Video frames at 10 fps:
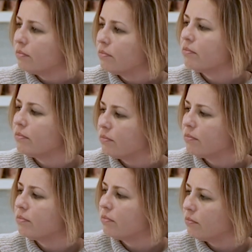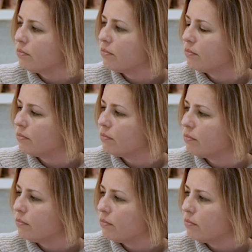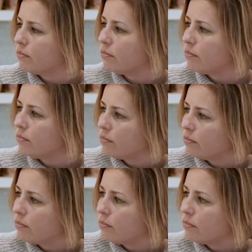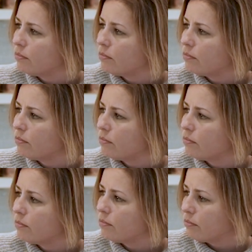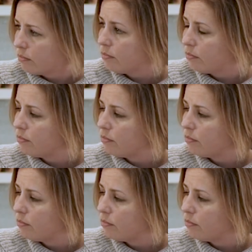The person shown says nothing.